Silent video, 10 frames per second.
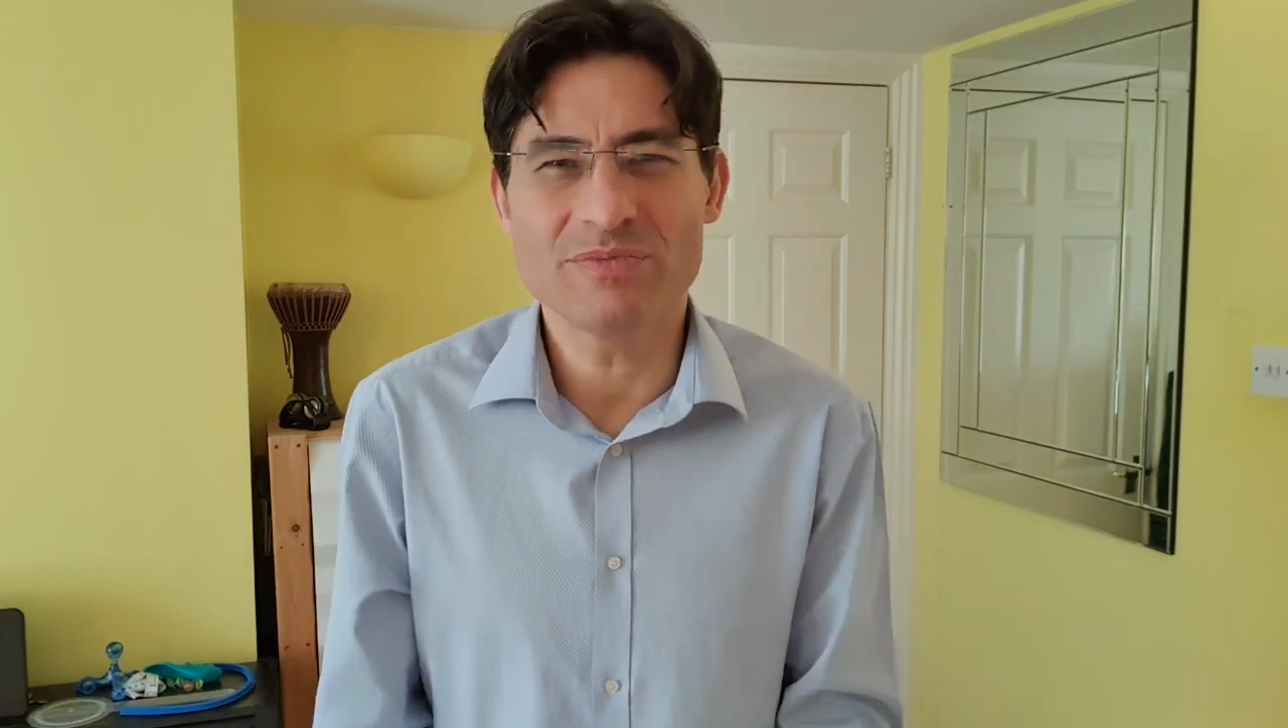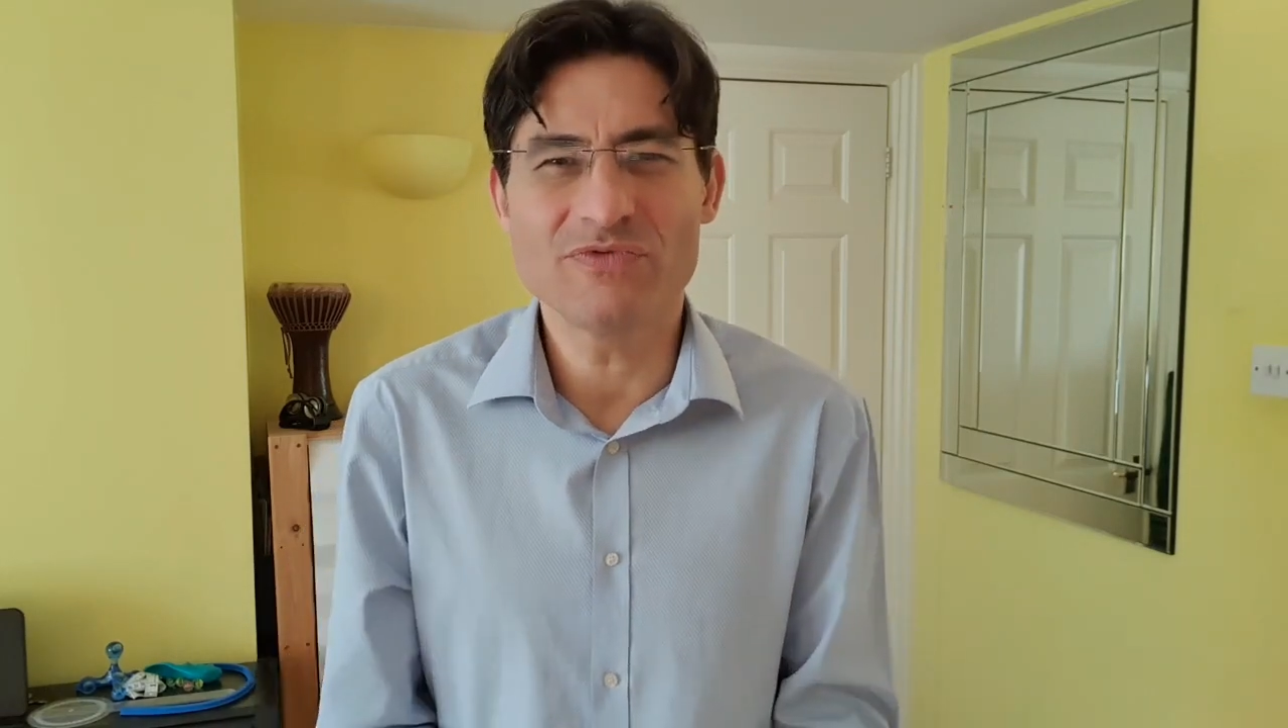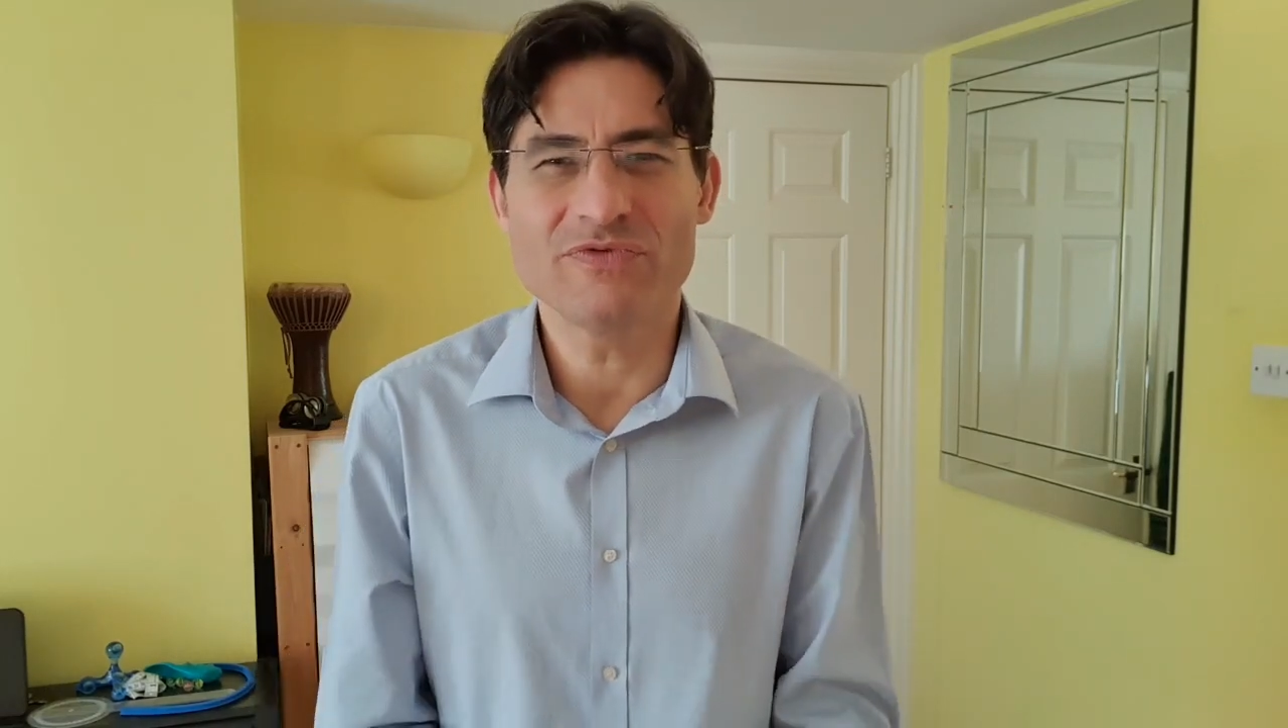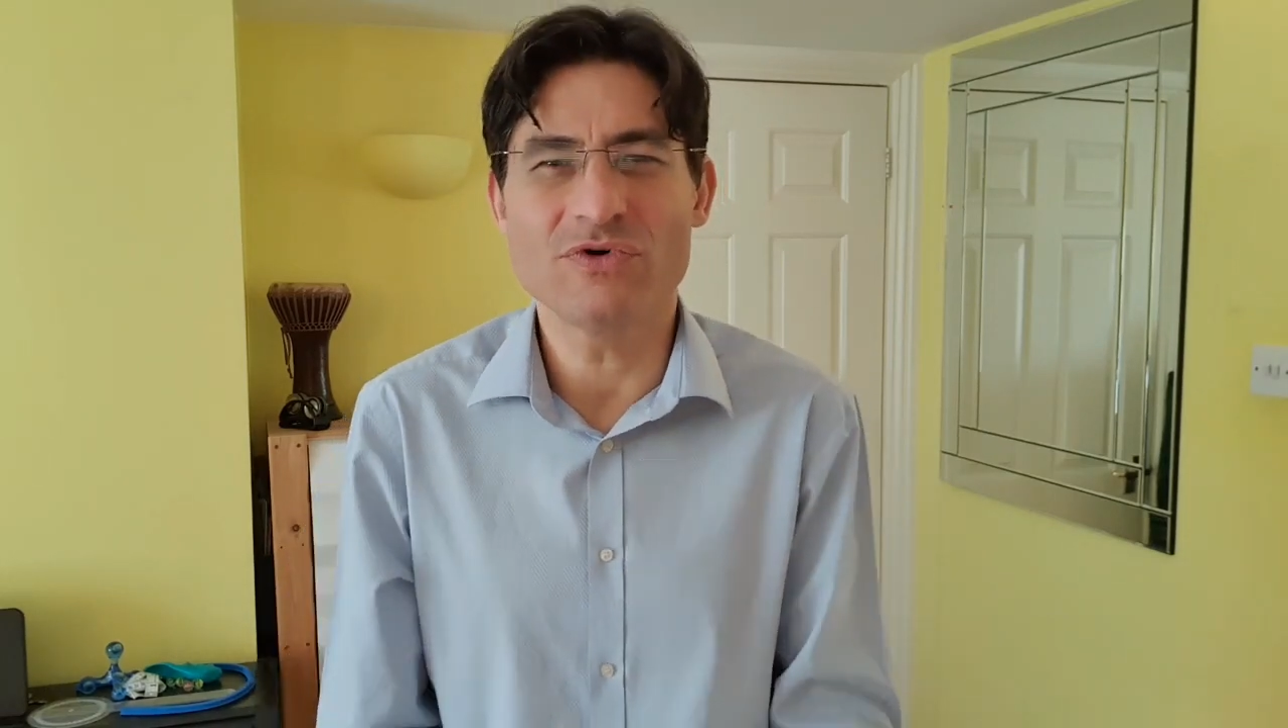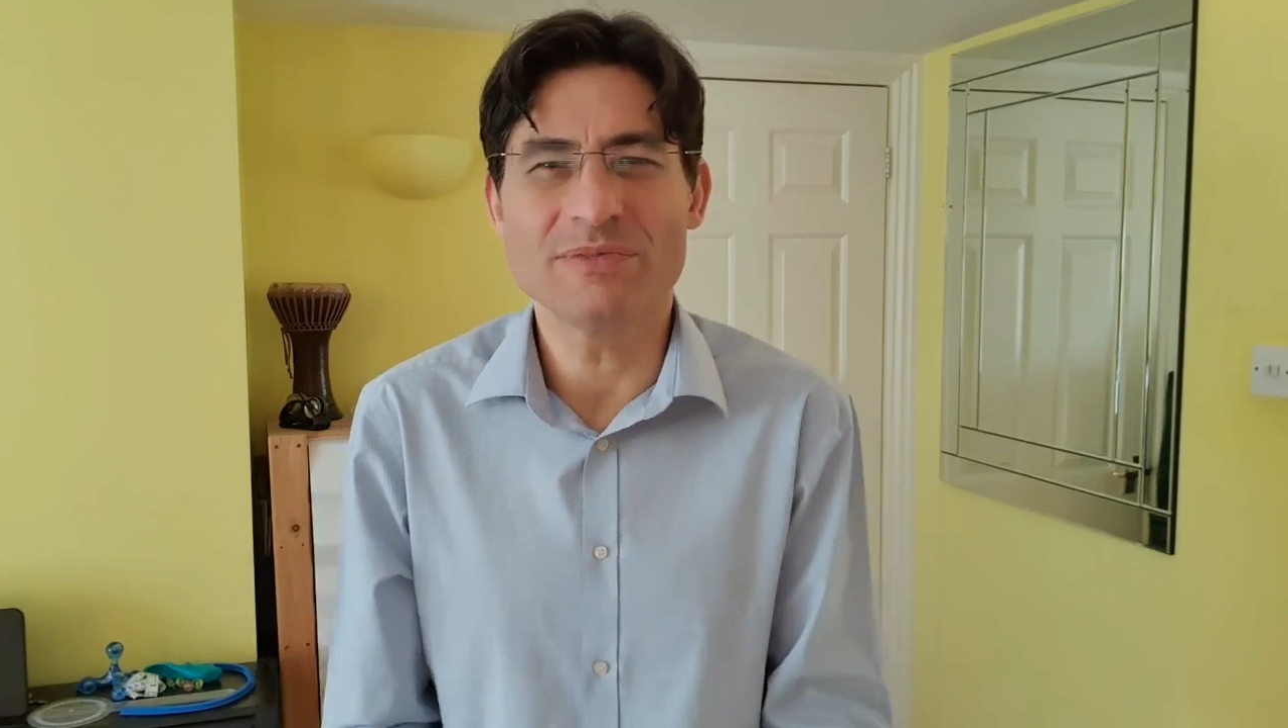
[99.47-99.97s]

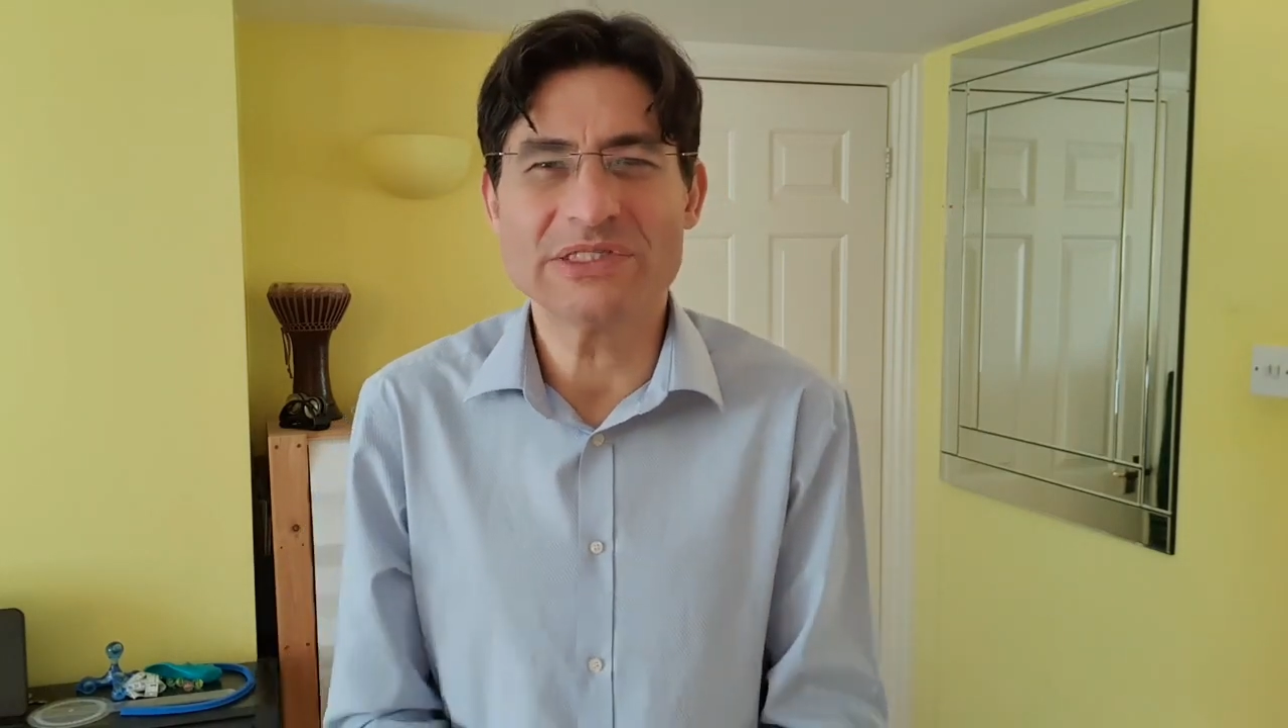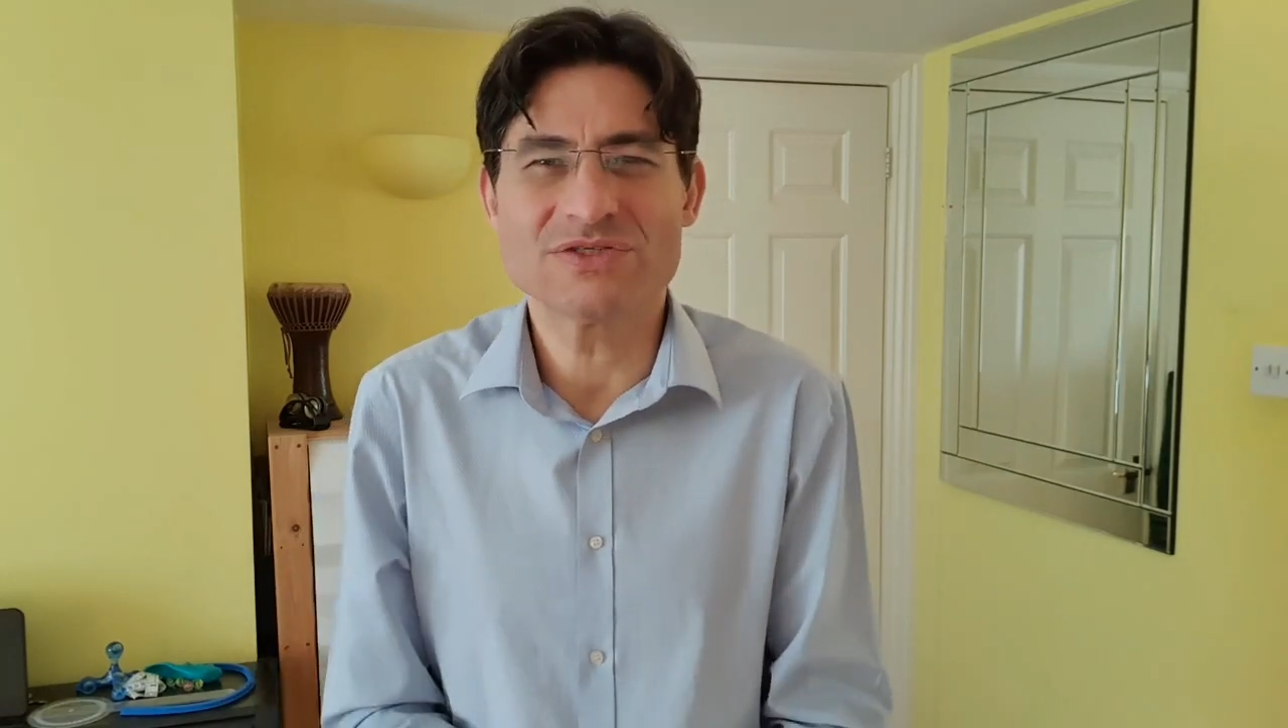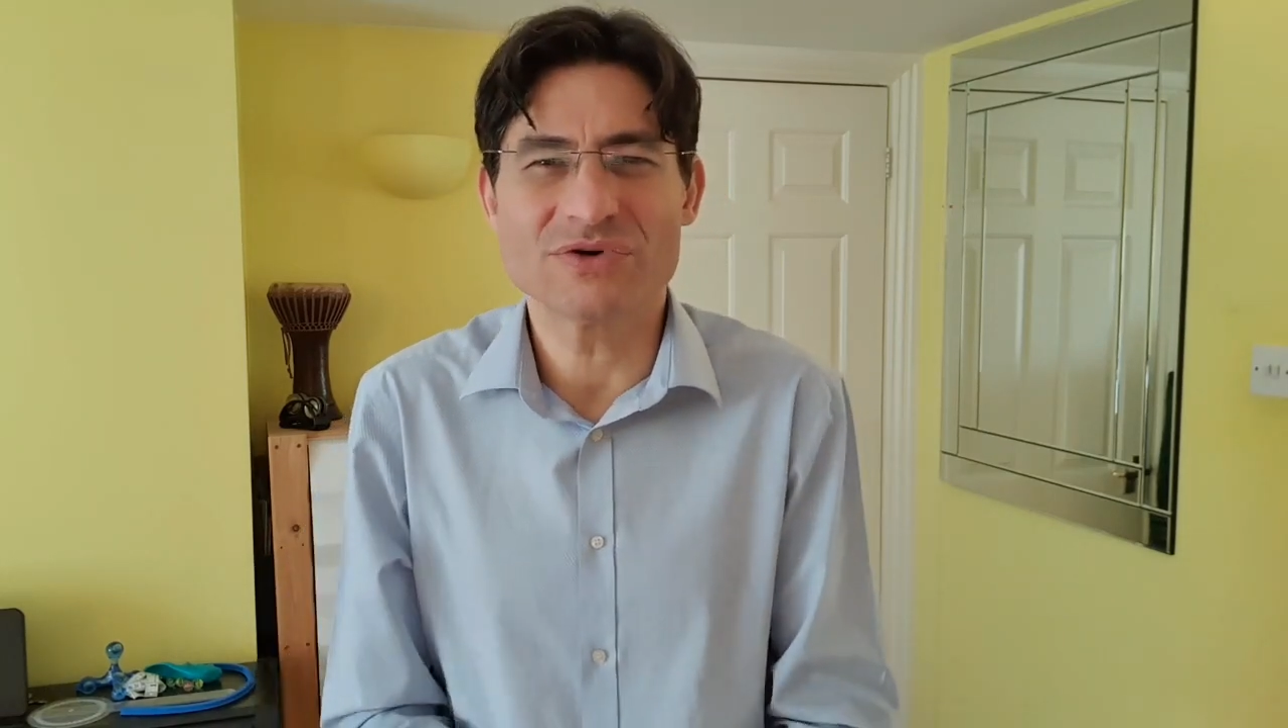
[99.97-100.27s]
performance